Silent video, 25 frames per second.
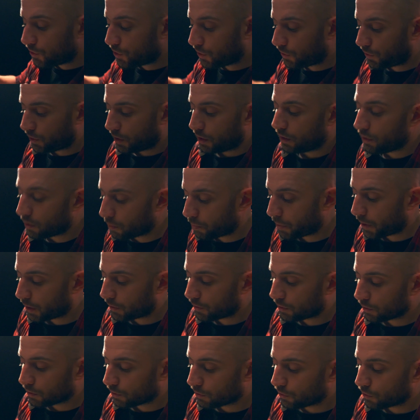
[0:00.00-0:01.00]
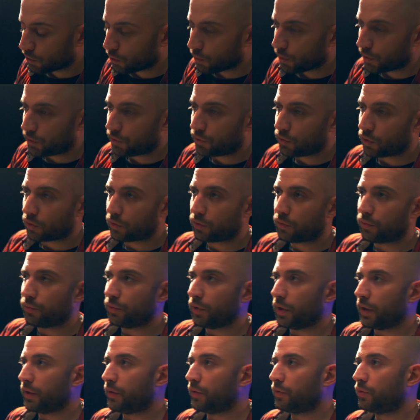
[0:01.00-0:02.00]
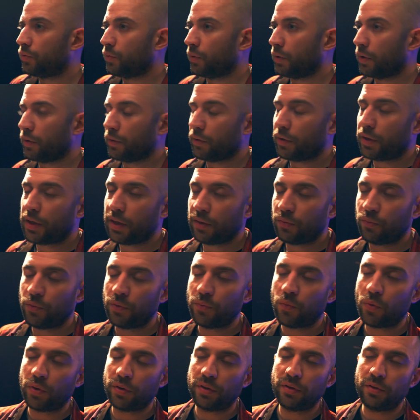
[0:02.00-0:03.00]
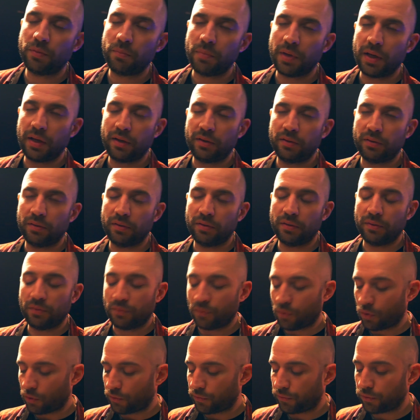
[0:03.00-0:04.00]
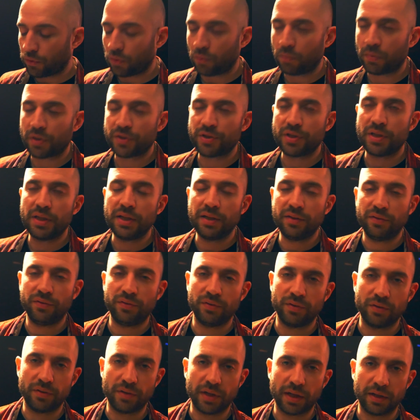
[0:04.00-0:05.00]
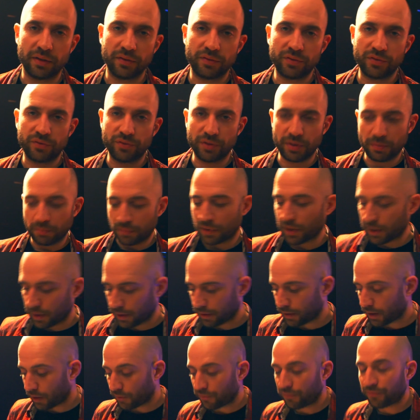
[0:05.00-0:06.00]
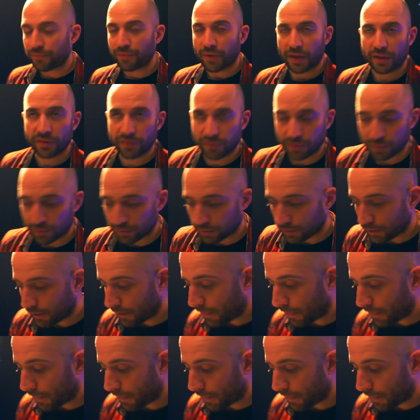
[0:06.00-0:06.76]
just in the pattern, so it's not related to another kit. We wanted to make the workflow much easier and streamlined and faster,